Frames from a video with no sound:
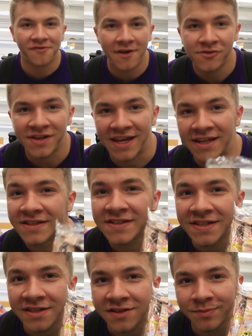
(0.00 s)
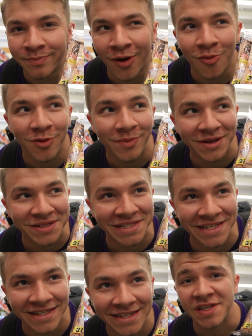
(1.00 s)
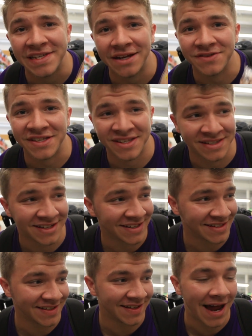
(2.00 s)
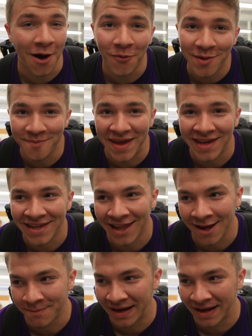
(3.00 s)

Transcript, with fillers: I found instant boba milk tea, which sounds disgusting. I want to make it like